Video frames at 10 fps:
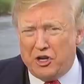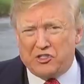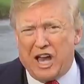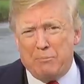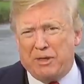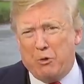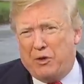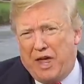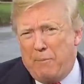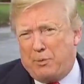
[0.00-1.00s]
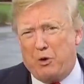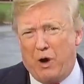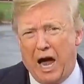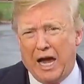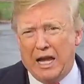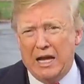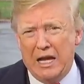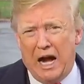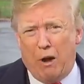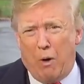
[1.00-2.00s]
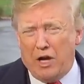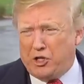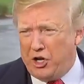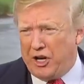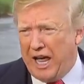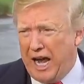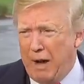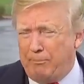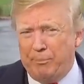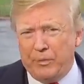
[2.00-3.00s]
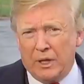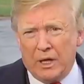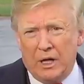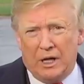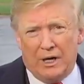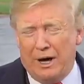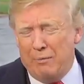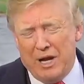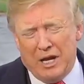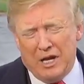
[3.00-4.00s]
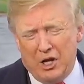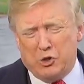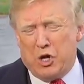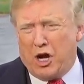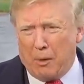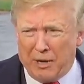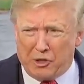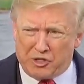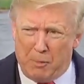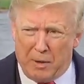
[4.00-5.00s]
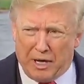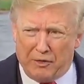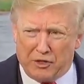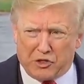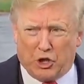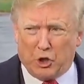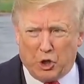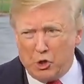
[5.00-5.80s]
So the same thing with April Ryan. I watch her get up. I mean, you talk about somebody that's a